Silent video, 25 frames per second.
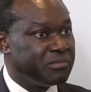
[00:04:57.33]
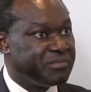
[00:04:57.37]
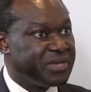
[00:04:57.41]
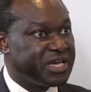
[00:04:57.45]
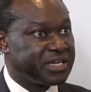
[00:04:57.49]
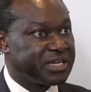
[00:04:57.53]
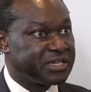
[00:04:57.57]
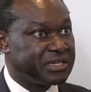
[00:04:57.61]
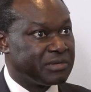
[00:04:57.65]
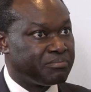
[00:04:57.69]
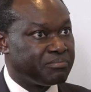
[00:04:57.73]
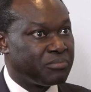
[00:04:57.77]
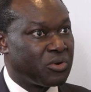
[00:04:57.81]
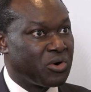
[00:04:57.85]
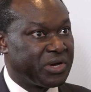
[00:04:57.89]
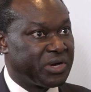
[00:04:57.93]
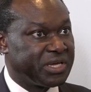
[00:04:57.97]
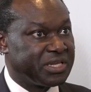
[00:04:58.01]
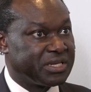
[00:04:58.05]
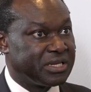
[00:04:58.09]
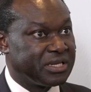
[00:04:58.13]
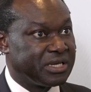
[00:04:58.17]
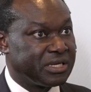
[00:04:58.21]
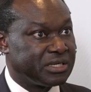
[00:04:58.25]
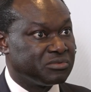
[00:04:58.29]
make the
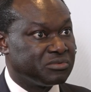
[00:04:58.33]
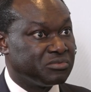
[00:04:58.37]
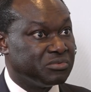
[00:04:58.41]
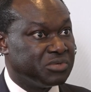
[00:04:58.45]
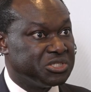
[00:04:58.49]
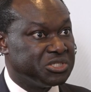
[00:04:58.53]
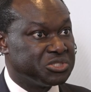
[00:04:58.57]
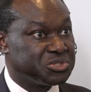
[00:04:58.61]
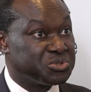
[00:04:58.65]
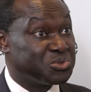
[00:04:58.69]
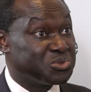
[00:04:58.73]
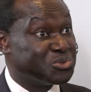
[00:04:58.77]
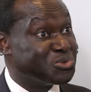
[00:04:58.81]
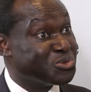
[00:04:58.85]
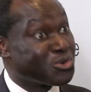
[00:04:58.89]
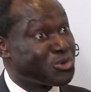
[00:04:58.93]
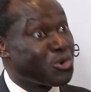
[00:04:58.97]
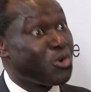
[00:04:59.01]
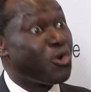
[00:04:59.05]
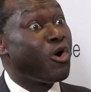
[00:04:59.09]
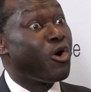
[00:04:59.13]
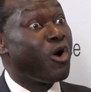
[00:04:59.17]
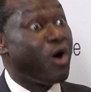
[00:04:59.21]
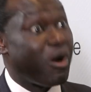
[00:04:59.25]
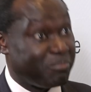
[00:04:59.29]
point that we should
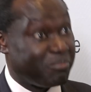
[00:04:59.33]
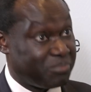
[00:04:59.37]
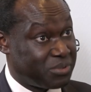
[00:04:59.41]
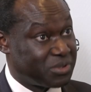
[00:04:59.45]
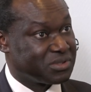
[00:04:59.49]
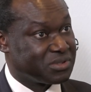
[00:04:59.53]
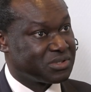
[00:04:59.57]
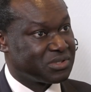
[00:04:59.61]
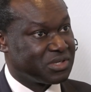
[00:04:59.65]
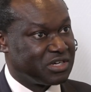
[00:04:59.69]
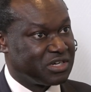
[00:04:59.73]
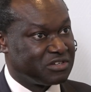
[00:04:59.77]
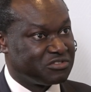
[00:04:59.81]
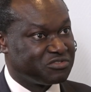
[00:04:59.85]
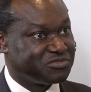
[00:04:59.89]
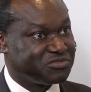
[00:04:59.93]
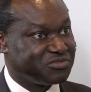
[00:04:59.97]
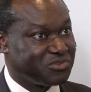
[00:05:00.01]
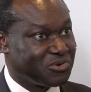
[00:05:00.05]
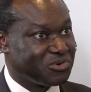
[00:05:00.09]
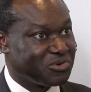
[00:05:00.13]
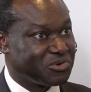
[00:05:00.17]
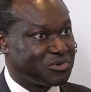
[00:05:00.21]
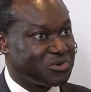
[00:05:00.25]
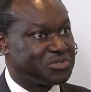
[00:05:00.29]
grow up and
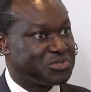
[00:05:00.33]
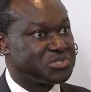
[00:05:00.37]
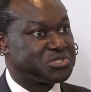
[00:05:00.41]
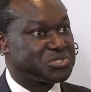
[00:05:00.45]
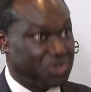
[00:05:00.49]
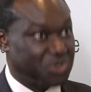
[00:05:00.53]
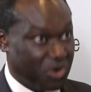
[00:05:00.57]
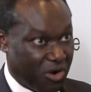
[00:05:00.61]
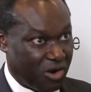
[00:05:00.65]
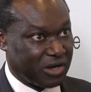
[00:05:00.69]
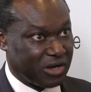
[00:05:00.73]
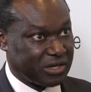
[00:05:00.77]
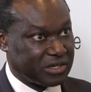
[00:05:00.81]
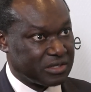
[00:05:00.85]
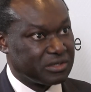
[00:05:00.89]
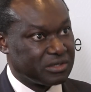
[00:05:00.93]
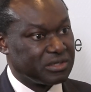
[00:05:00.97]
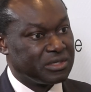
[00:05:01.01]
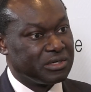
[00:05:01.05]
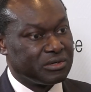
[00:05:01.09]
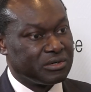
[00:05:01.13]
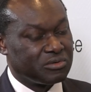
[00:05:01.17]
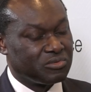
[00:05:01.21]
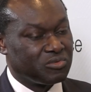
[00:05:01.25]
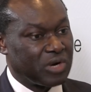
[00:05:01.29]
focus on
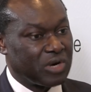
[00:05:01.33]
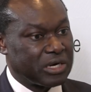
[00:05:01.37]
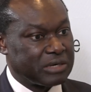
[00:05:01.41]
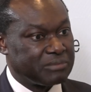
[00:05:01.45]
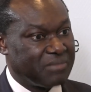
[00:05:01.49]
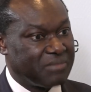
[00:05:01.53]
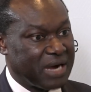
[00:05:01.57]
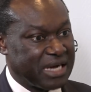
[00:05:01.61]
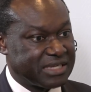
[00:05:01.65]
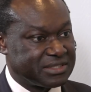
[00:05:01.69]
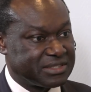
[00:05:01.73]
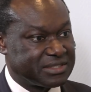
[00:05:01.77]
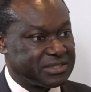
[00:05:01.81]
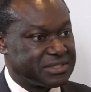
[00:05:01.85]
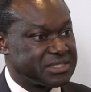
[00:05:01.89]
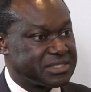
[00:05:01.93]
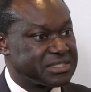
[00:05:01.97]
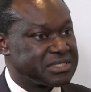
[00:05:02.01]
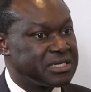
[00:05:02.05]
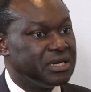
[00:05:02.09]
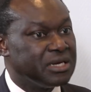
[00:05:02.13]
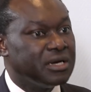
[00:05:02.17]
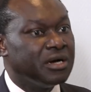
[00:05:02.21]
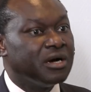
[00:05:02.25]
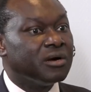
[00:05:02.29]
what matters.
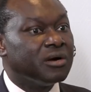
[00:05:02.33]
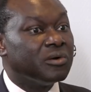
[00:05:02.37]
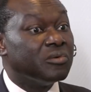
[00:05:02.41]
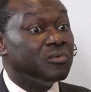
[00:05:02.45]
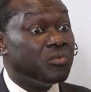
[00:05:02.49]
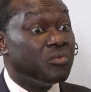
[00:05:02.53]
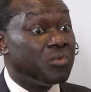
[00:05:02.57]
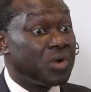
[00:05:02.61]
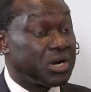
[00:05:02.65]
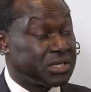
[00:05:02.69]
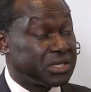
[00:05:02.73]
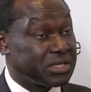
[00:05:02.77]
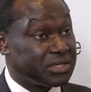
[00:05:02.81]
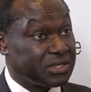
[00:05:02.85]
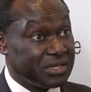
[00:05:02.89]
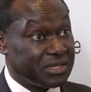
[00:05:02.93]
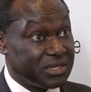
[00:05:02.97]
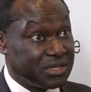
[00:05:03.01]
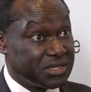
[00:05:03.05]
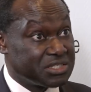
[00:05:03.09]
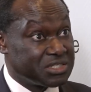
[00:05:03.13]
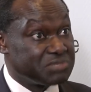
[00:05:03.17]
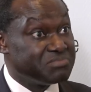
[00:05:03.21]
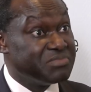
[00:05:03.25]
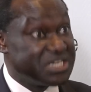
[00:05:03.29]
What
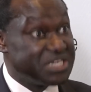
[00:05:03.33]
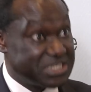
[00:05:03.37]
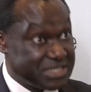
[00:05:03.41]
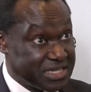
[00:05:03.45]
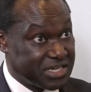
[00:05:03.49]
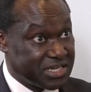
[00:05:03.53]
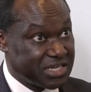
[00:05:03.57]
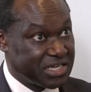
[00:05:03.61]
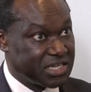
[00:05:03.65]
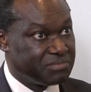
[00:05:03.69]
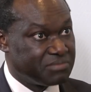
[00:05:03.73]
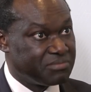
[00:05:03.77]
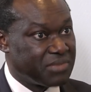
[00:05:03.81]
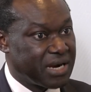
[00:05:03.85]
is missing in